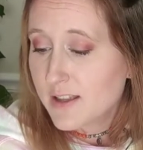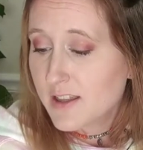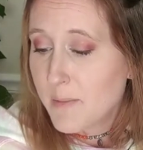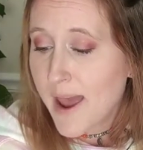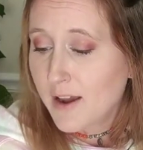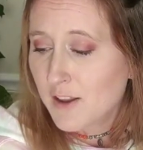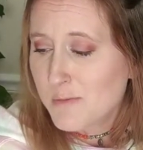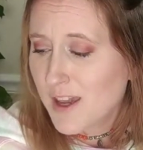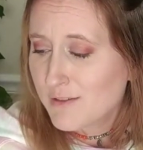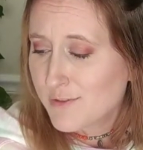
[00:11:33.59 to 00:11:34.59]
Let them
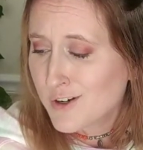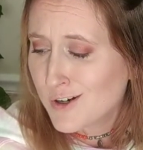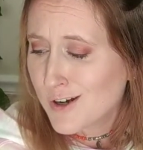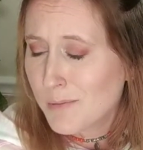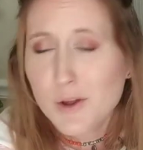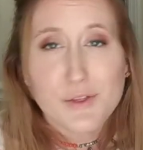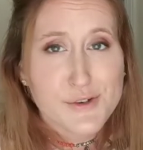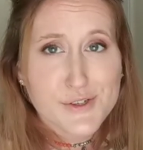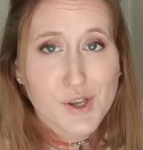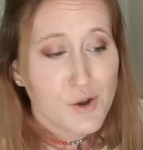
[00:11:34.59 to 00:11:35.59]
acclimate for a month
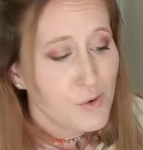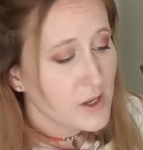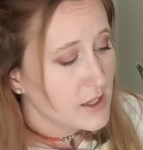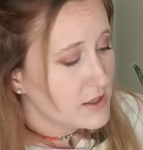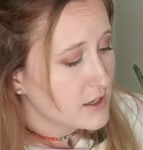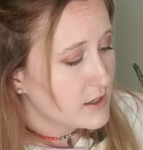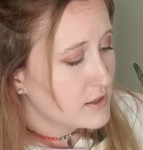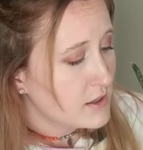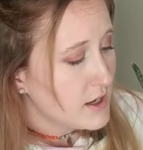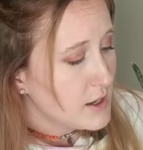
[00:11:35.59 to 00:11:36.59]
or so, and
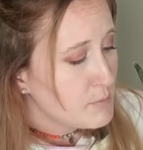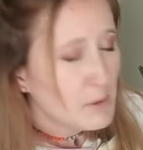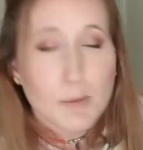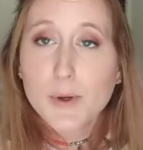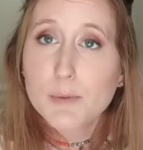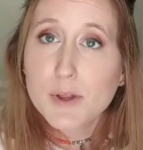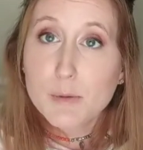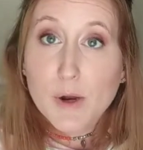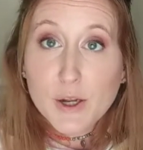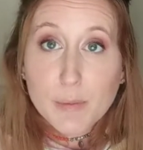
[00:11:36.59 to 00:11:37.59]
then maybe put them on the
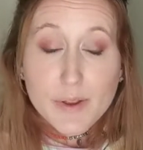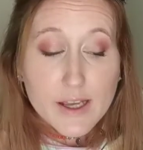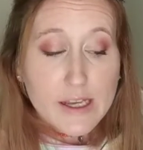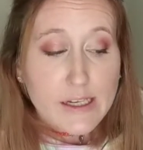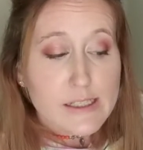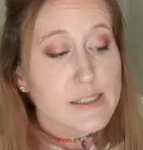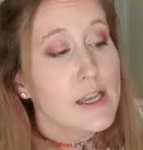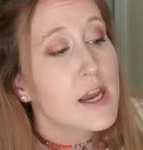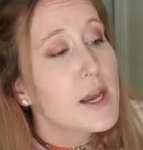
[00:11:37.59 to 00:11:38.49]
marketplace,